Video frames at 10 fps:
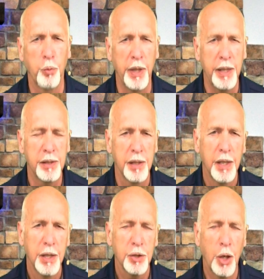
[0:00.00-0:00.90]
weeks.
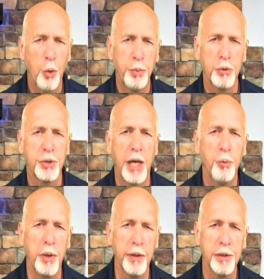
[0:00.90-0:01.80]
So I hope you'll stay
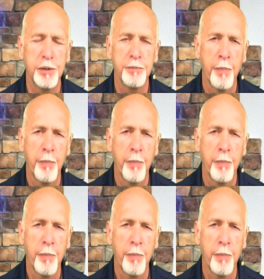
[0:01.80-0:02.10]
with us.